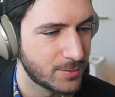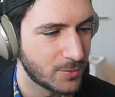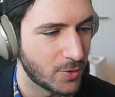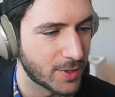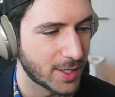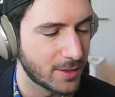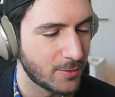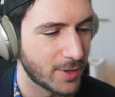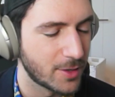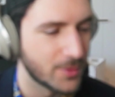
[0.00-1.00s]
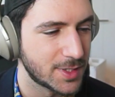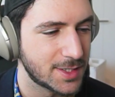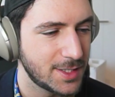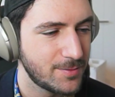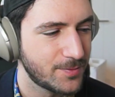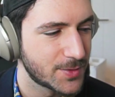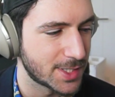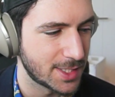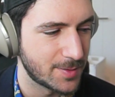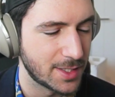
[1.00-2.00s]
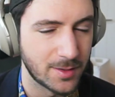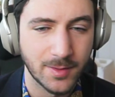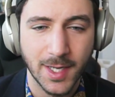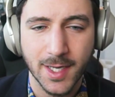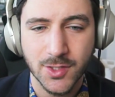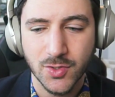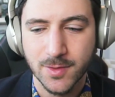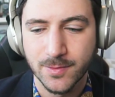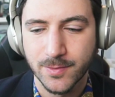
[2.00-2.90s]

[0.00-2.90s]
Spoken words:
working with the team. So I slept a little bit extra.